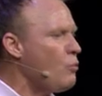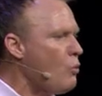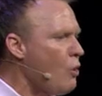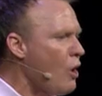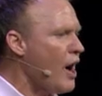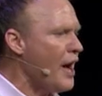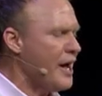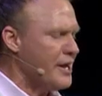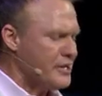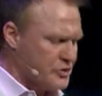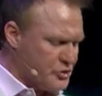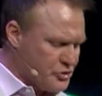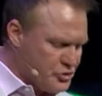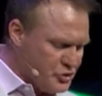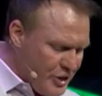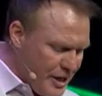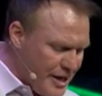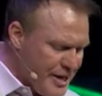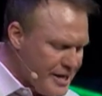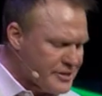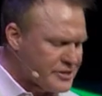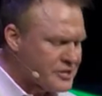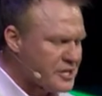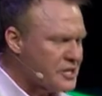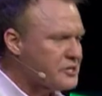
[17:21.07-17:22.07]
what,
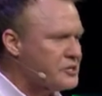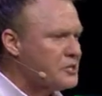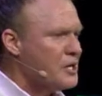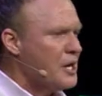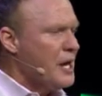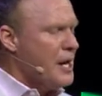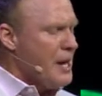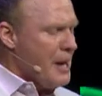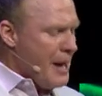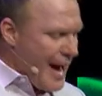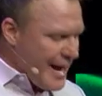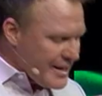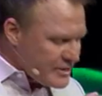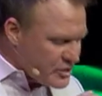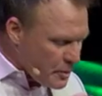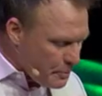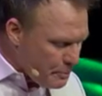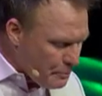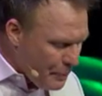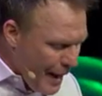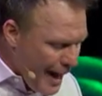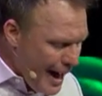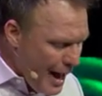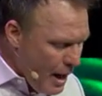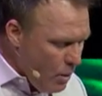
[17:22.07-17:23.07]
Jesus has the
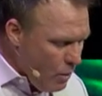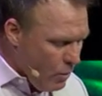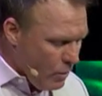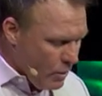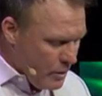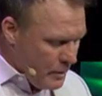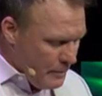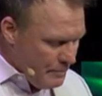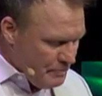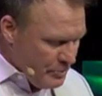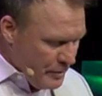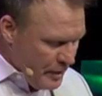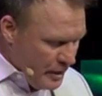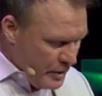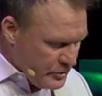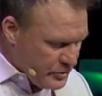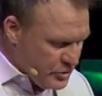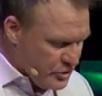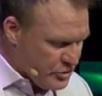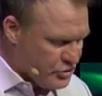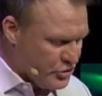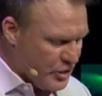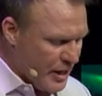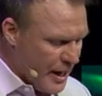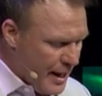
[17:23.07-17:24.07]
power
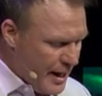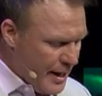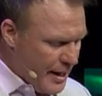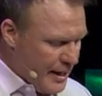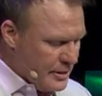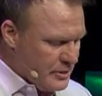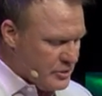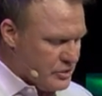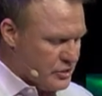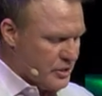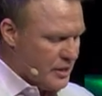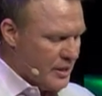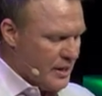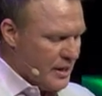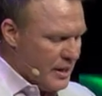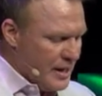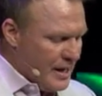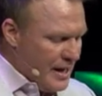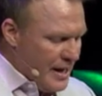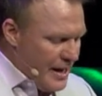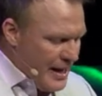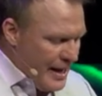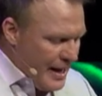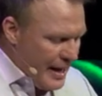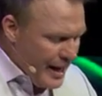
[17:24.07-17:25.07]
to change
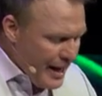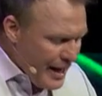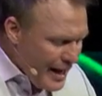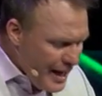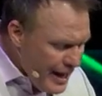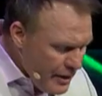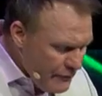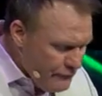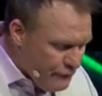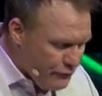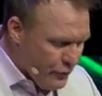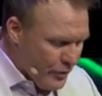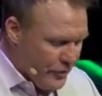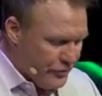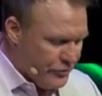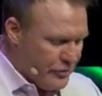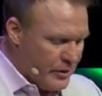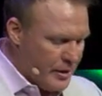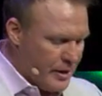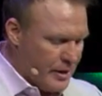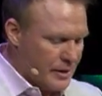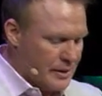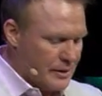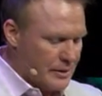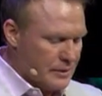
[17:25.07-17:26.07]

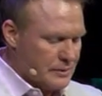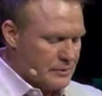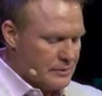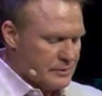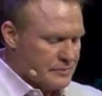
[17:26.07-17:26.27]
everything.